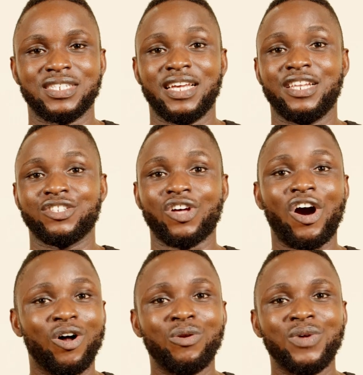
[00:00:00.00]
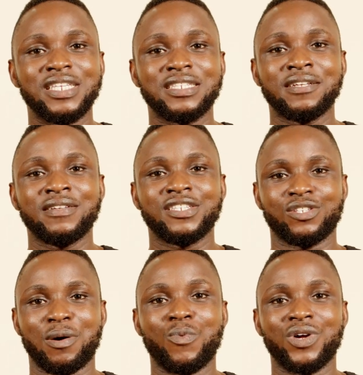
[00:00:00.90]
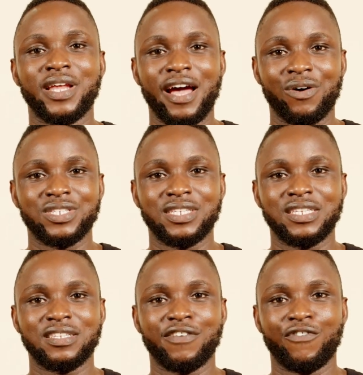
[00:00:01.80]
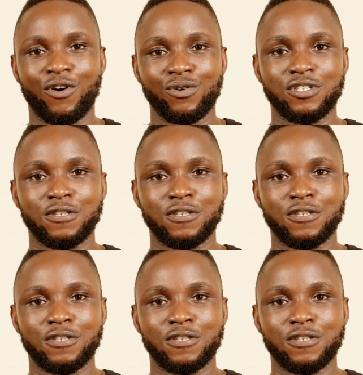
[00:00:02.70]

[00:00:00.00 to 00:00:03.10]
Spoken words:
It is always someone else's fault.